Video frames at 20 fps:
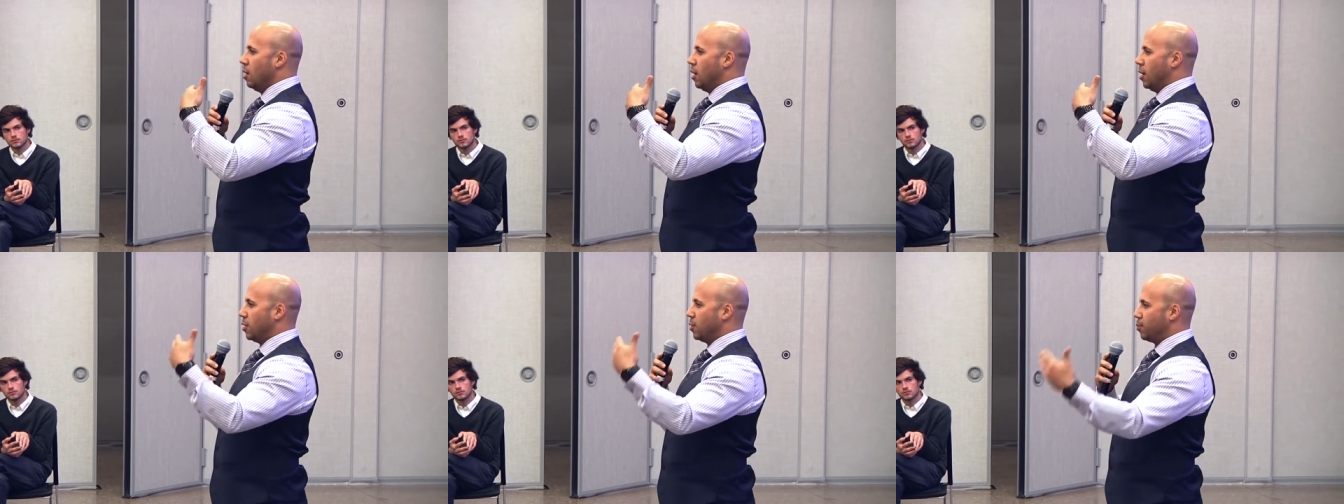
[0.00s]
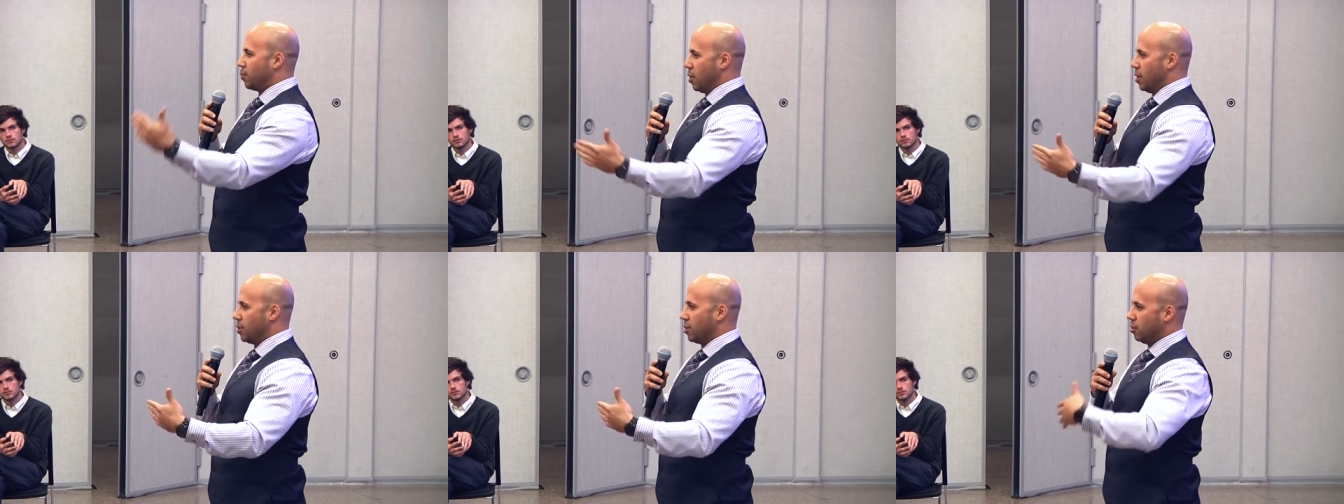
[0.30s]

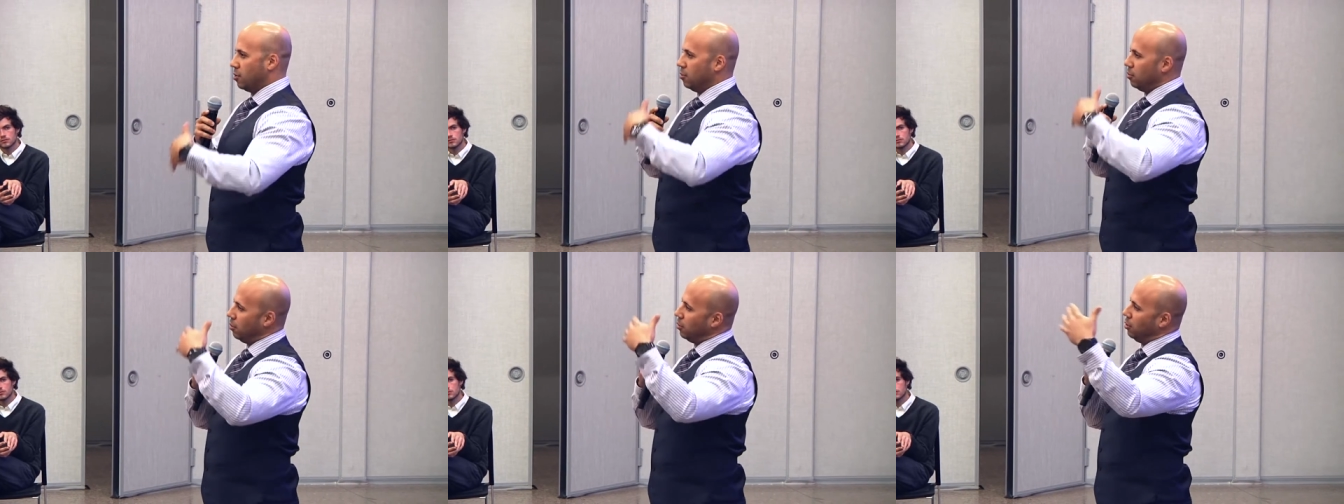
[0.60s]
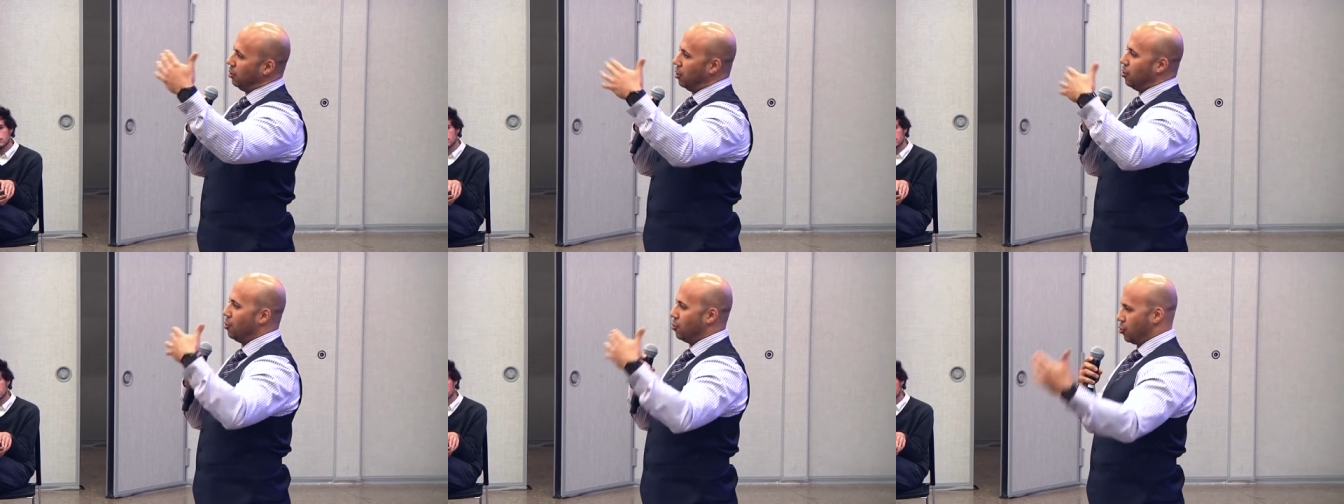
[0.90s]
expressional,
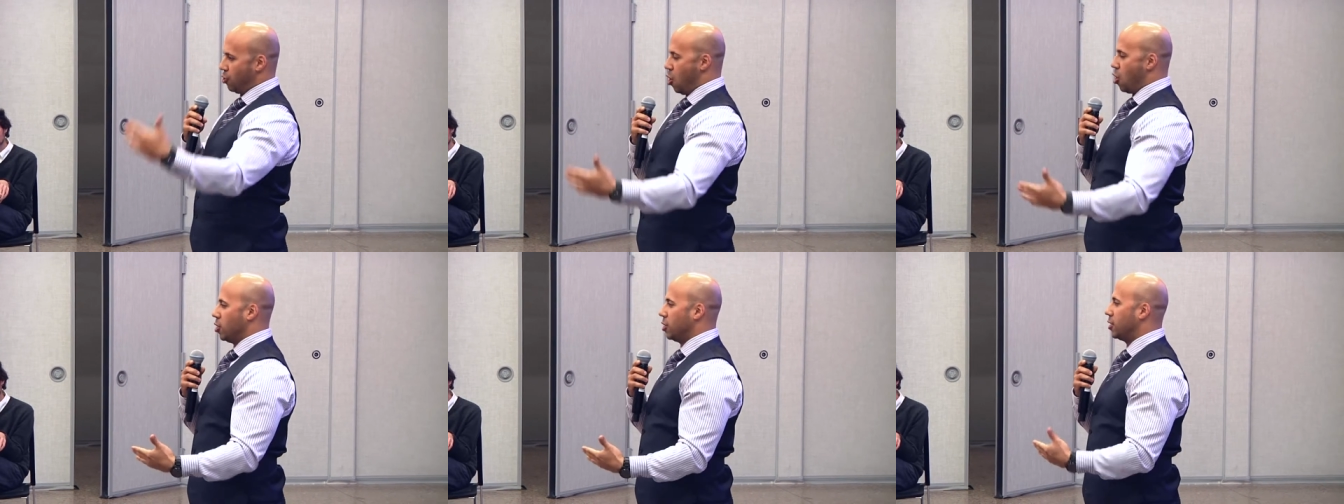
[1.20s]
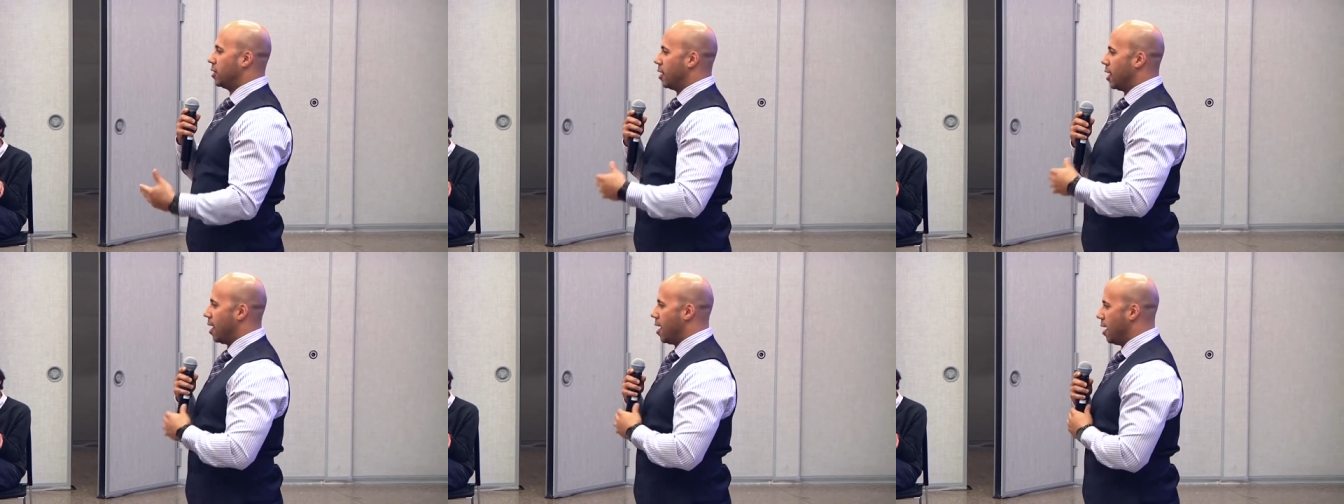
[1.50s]
you know, those
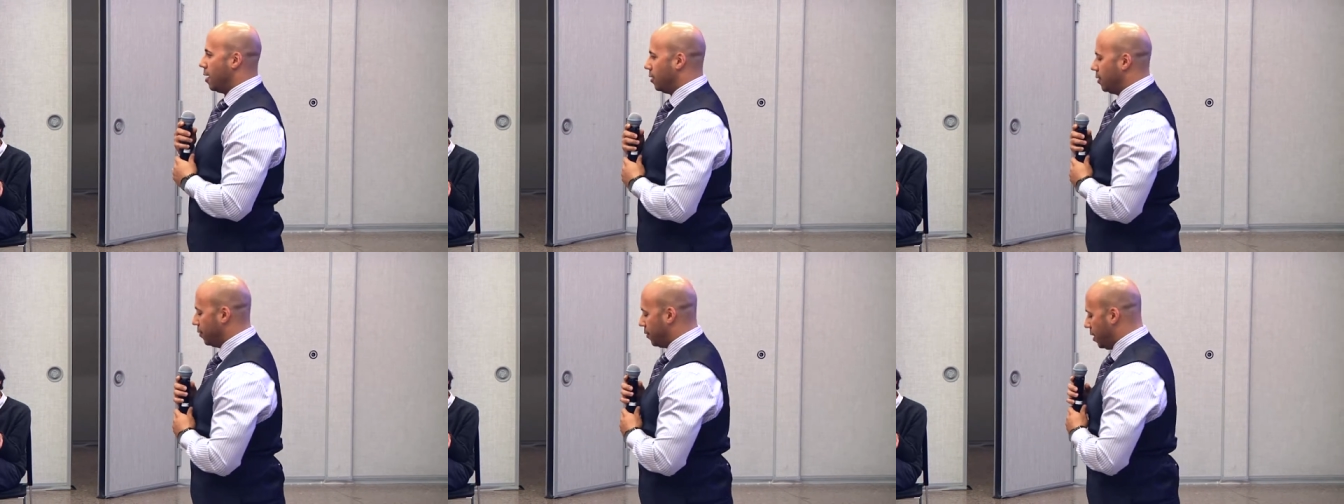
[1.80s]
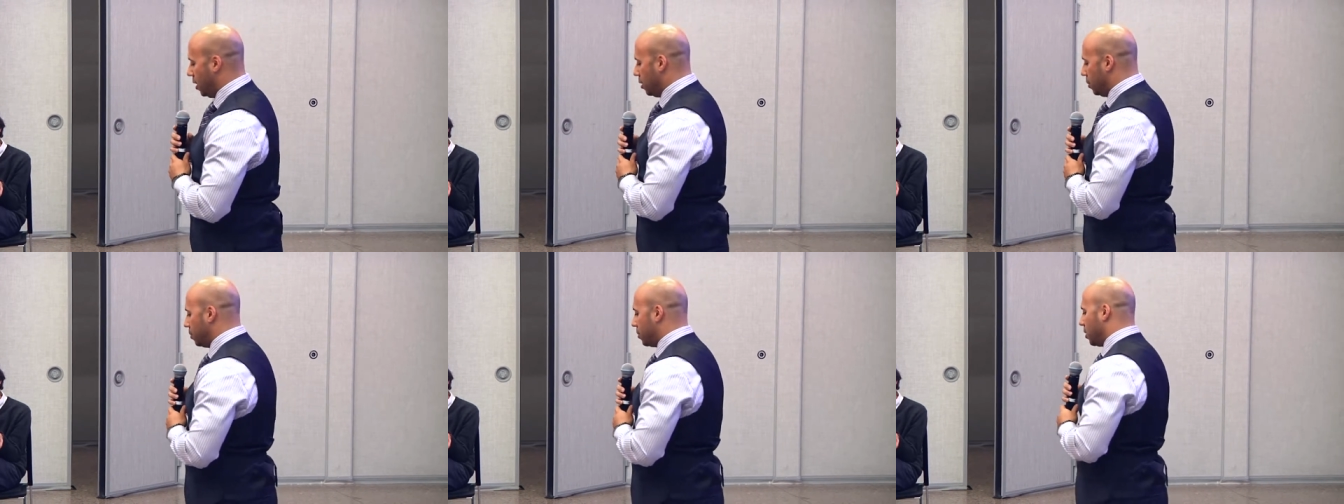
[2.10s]
arts that I had
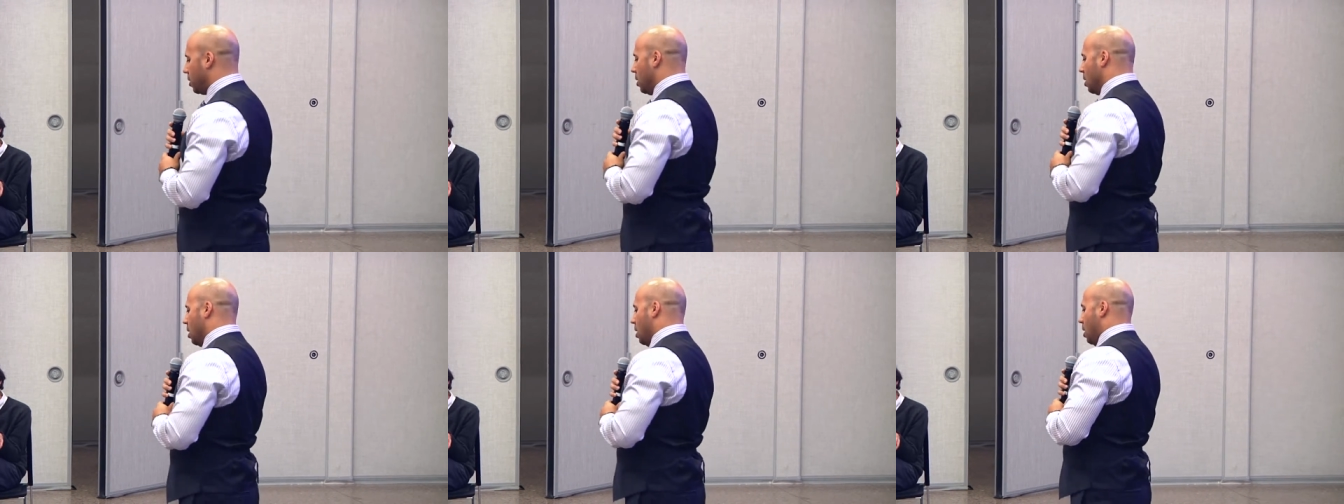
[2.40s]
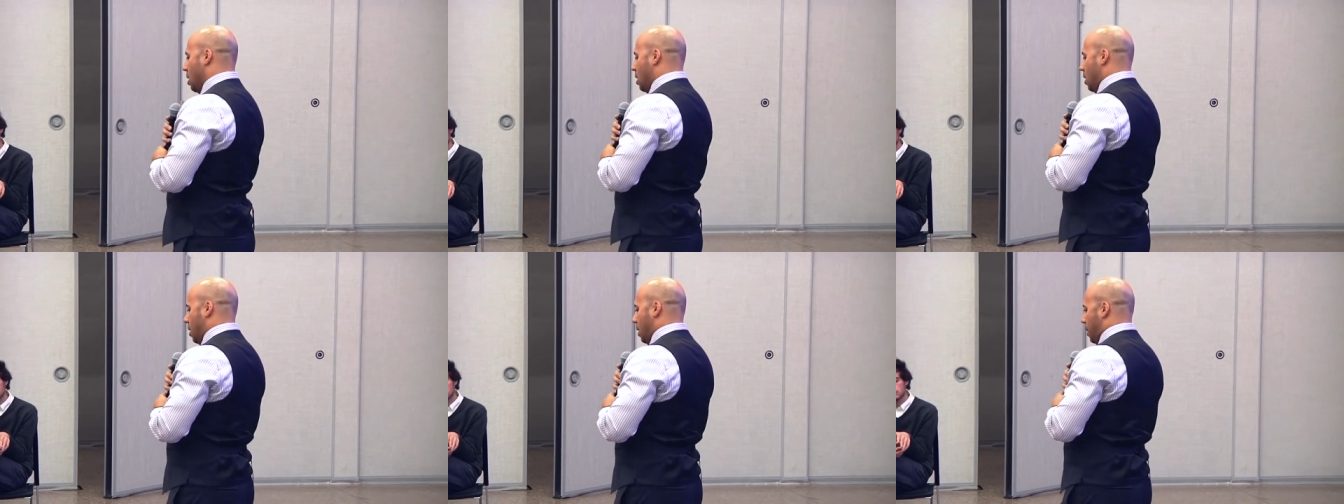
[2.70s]
developed.
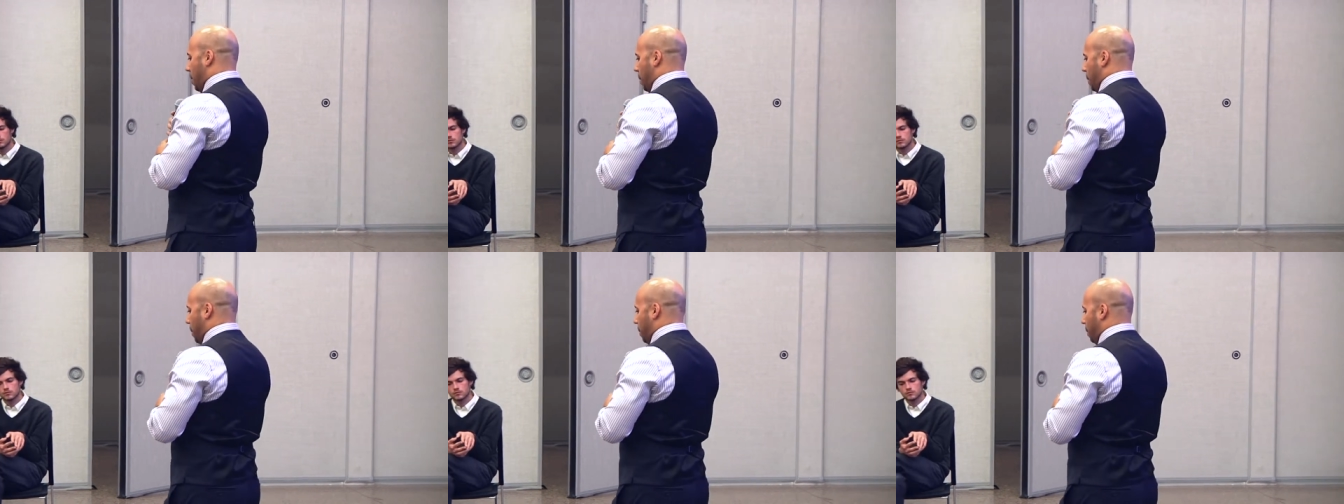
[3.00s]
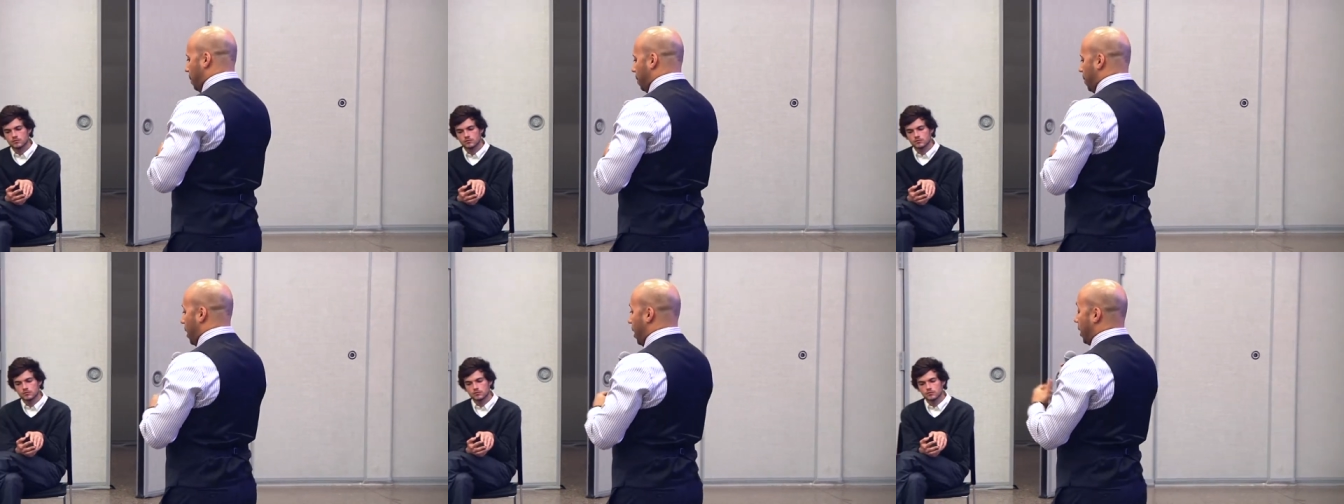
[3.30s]

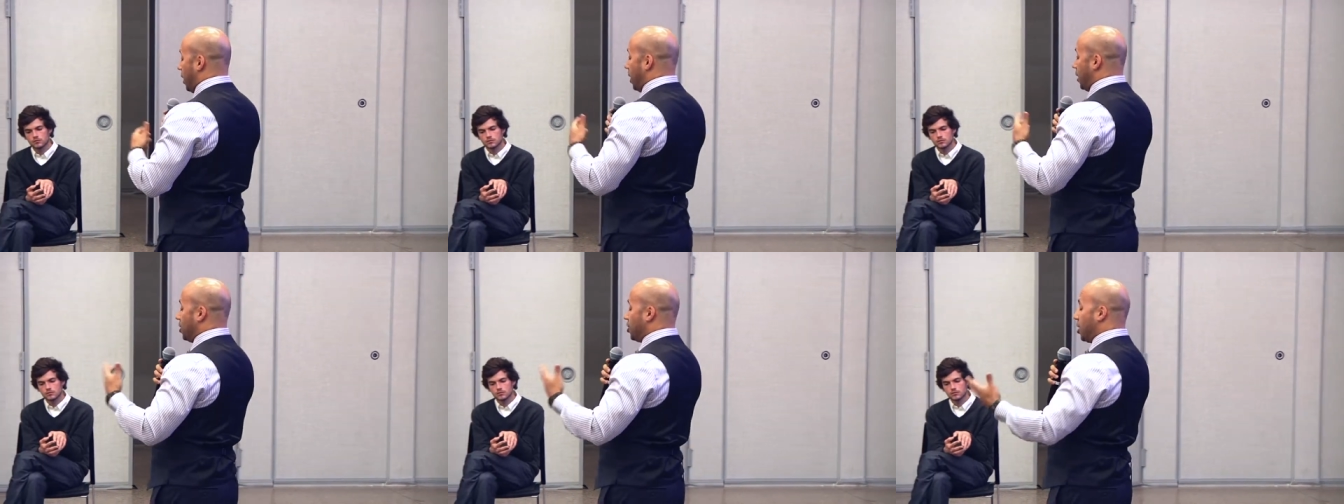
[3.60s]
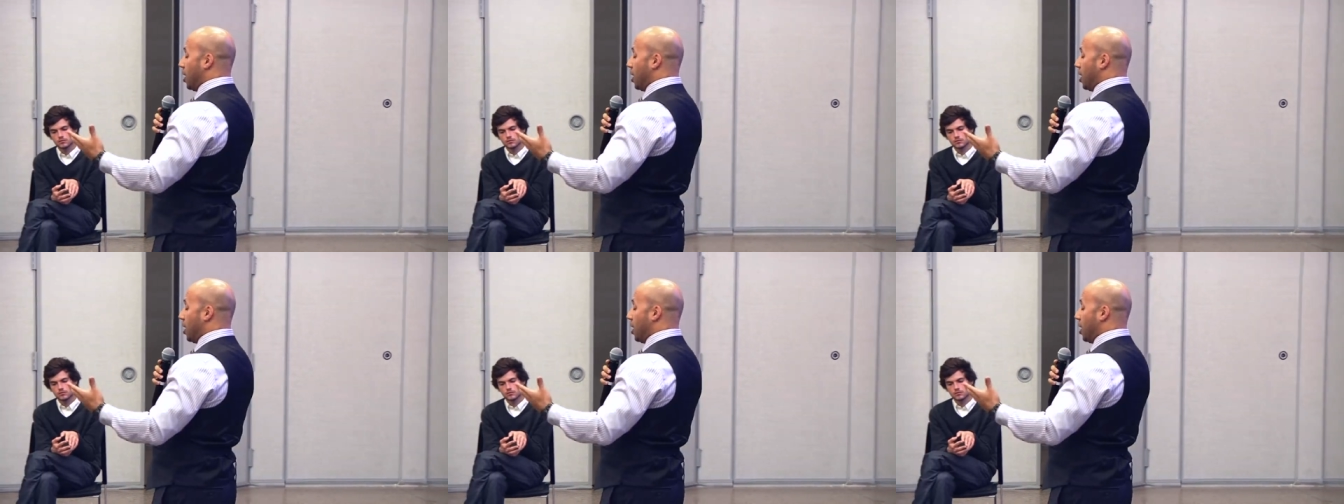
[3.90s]
Um, I got a